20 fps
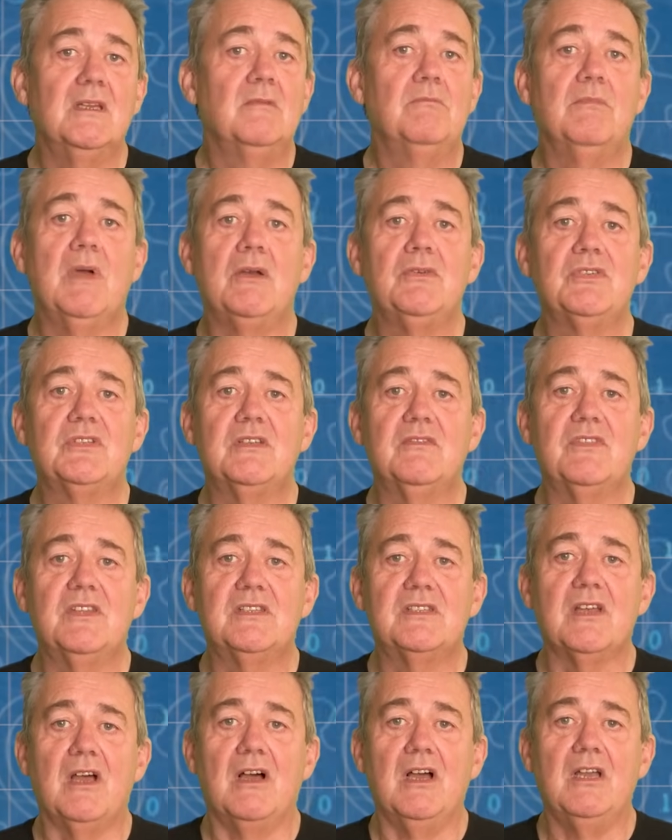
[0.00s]
Most of the
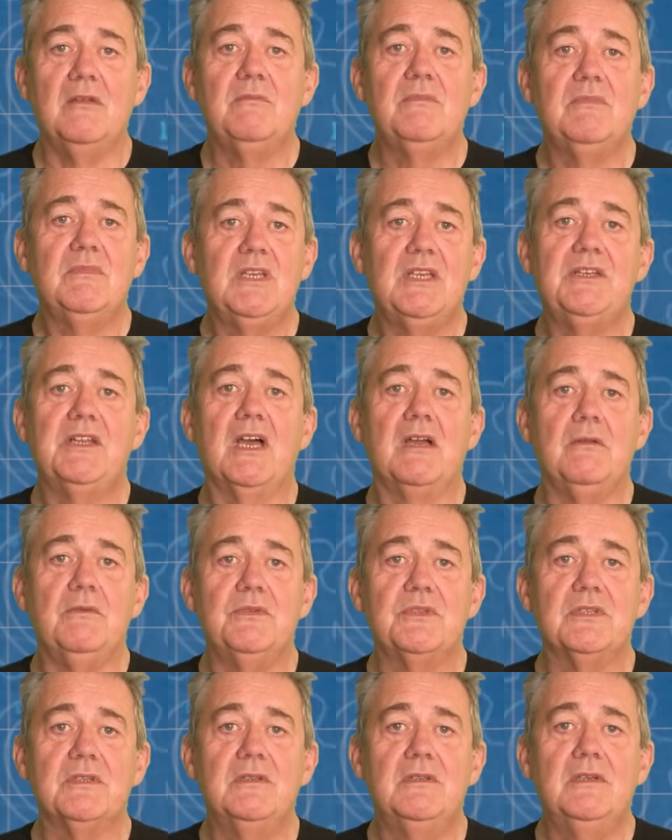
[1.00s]
time, you
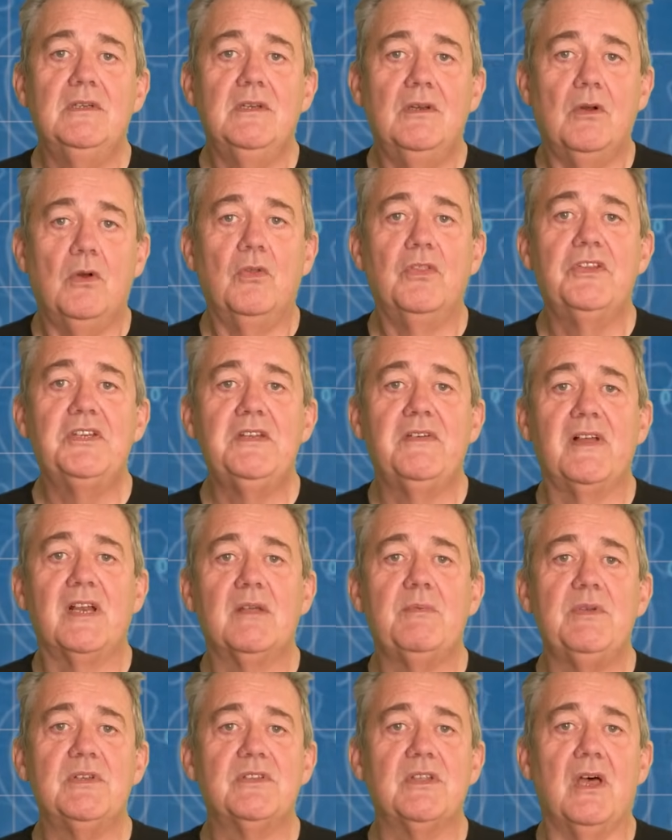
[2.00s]
don't. All the
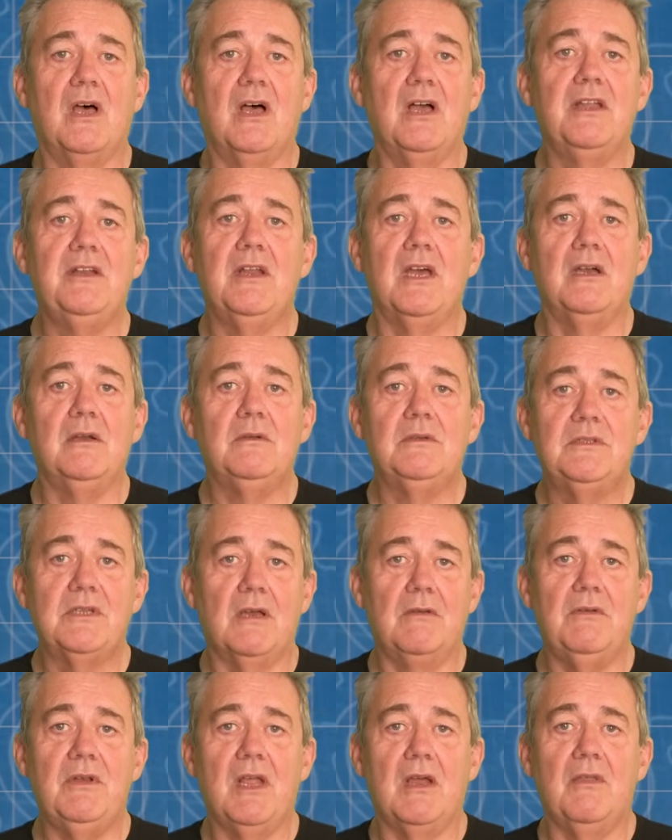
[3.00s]
developers that I know
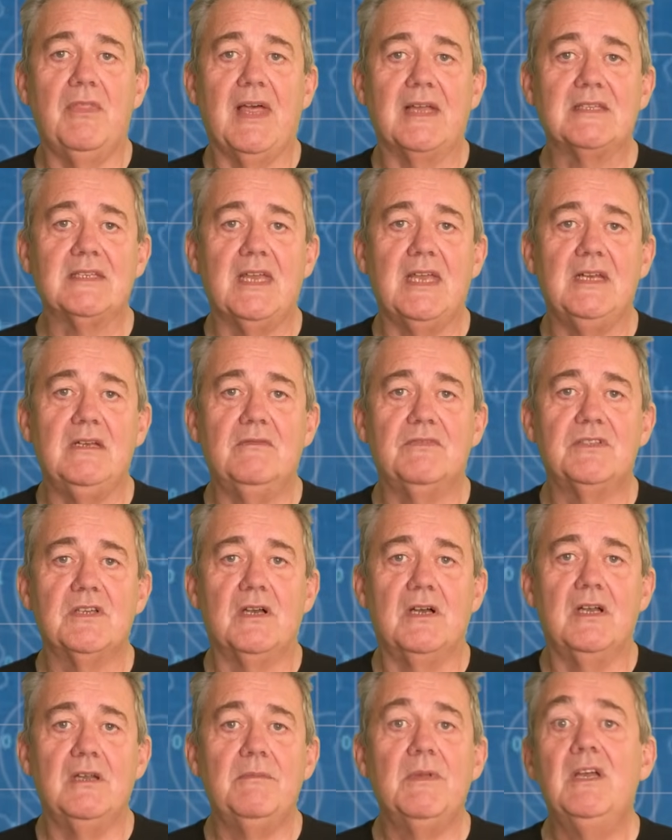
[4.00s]
don't know that ahead of
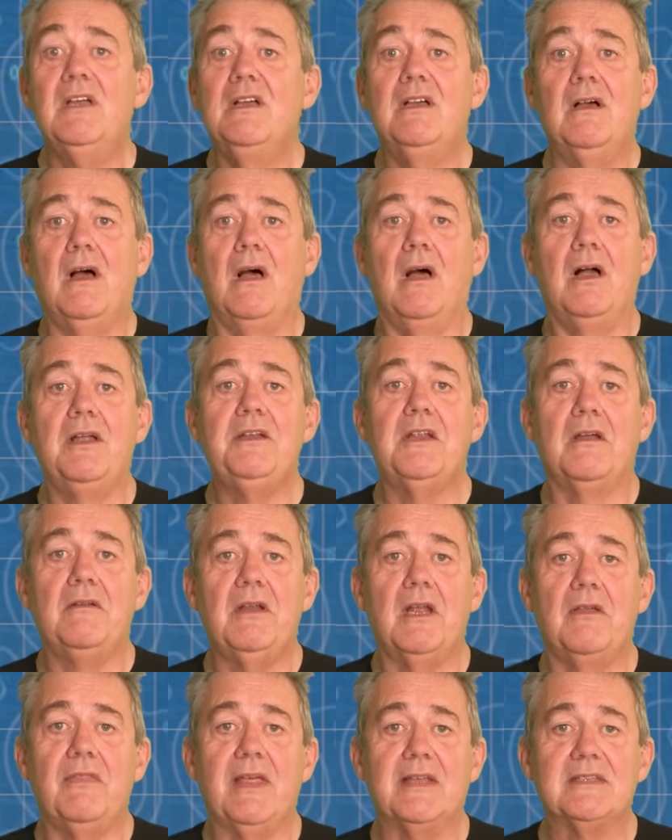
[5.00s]
time. I don't
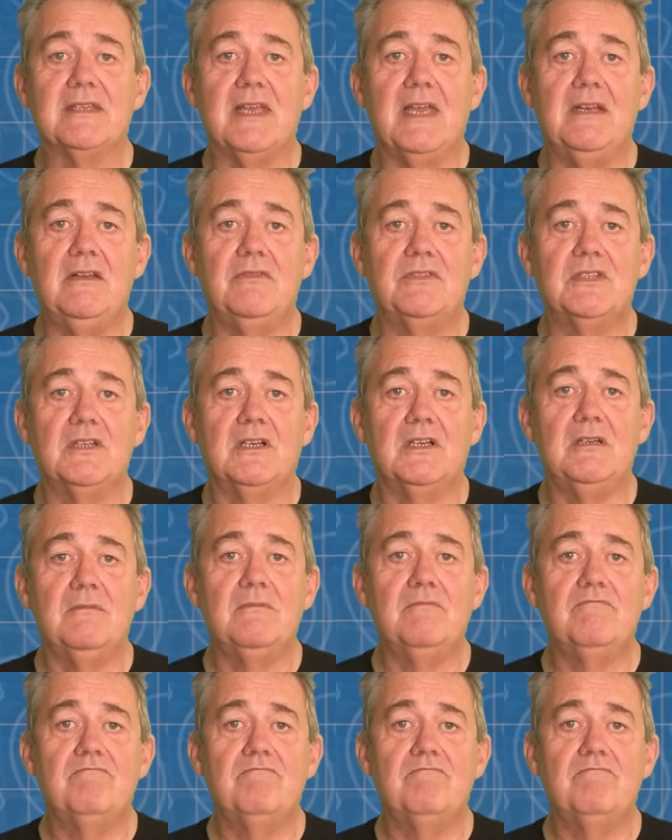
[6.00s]
know that ahead of time.